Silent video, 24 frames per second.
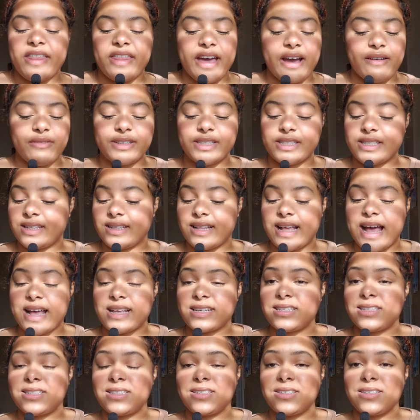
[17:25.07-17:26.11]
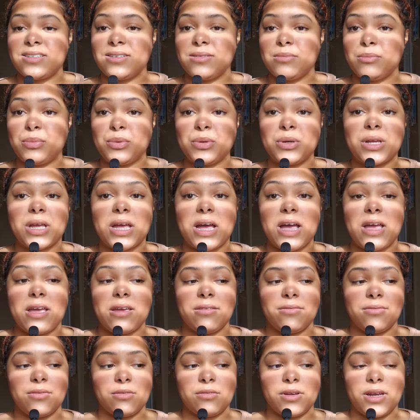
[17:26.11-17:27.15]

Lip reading: That was the last book I've